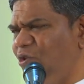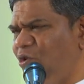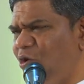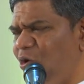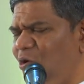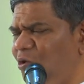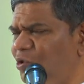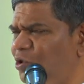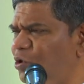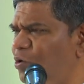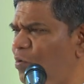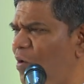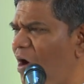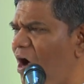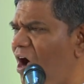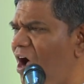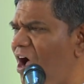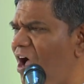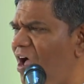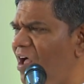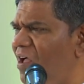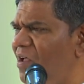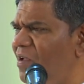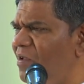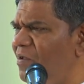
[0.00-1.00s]
Joshua
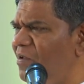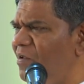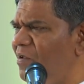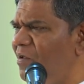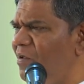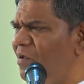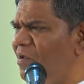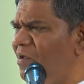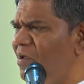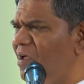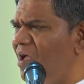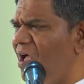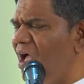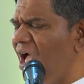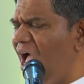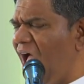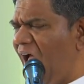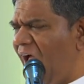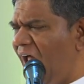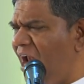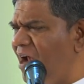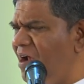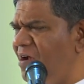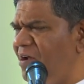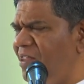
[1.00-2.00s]

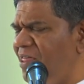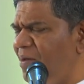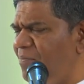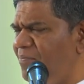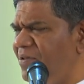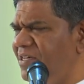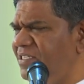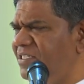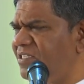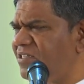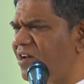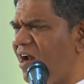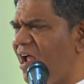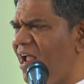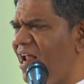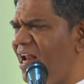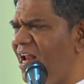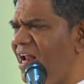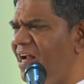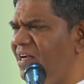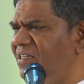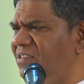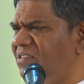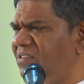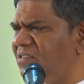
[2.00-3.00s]
and the
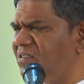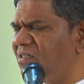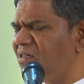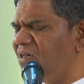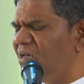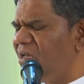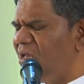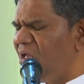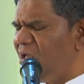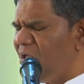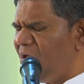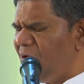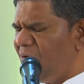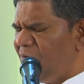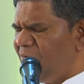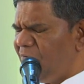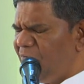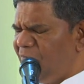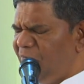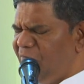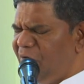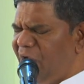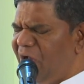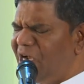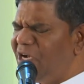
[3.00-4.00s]
Israelites
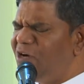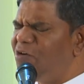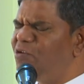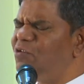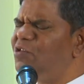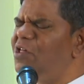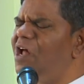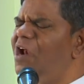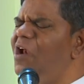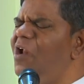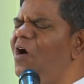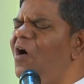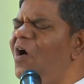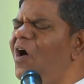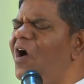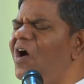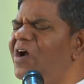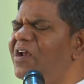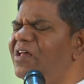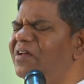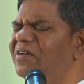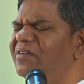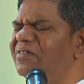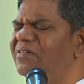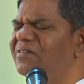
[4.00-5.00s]
went to the
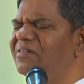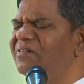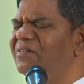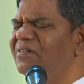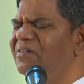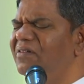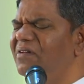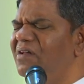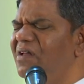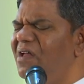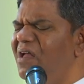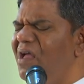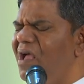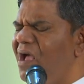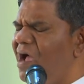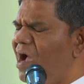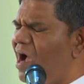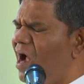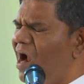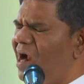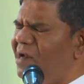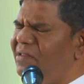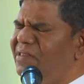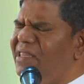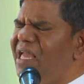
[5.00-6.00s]
Lord
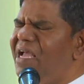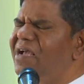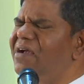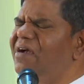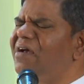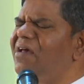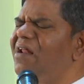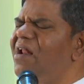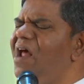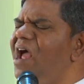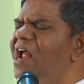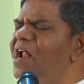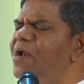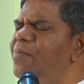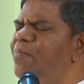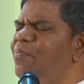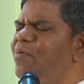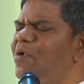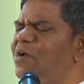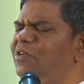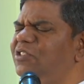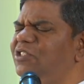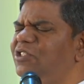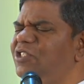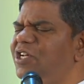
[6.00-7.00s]
and they cried
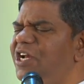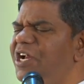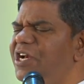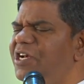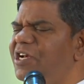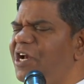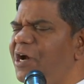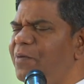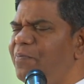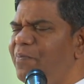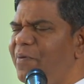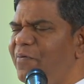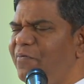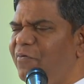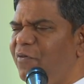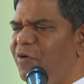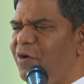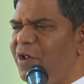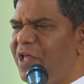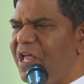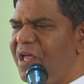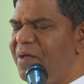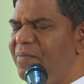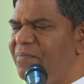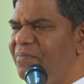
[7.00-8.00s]
prostrated
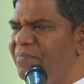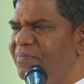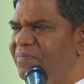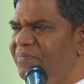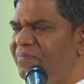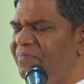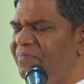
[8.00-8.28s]
before him.